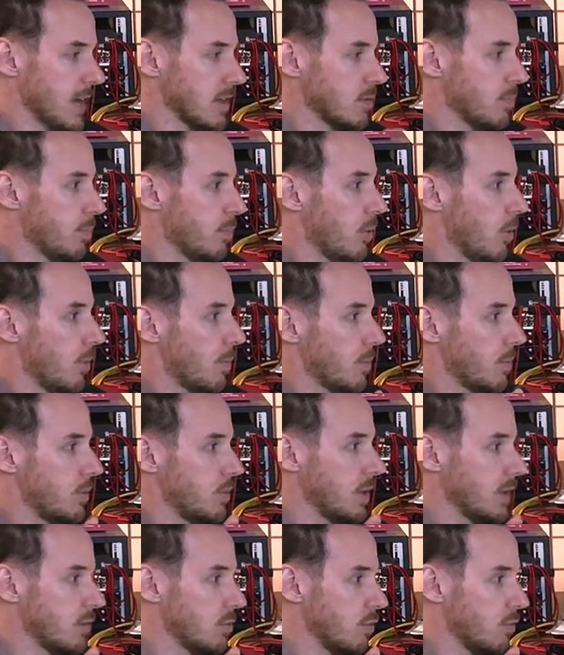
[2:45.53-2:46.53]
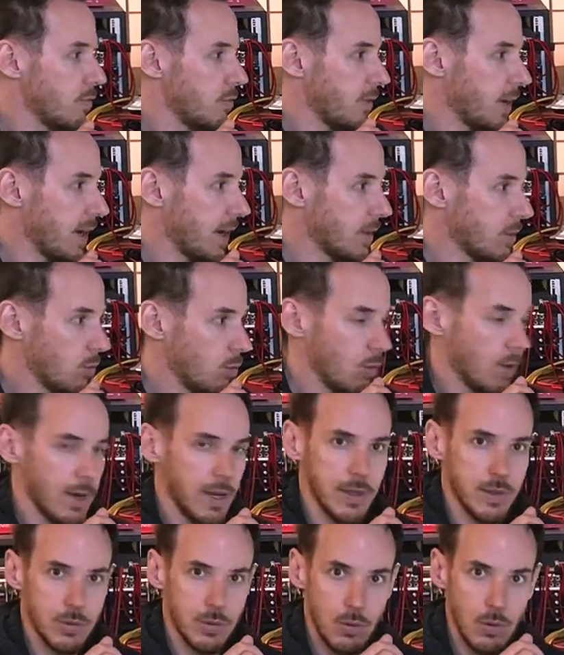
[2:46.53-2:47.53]
pop, you need to find a
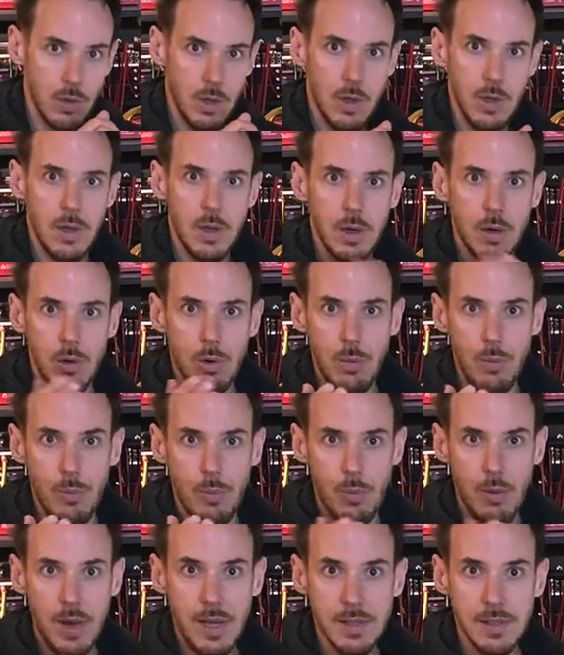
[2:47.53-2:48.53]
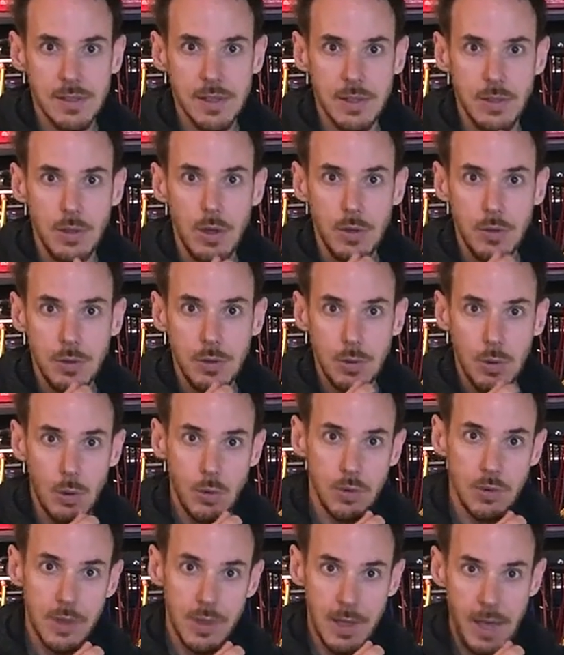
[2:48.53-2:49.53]
way to compress it, not
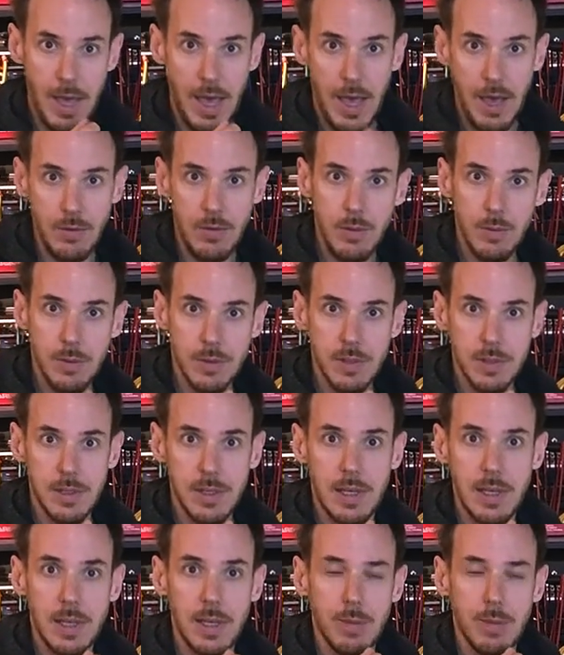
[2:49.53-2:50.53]
totally heavy, but still it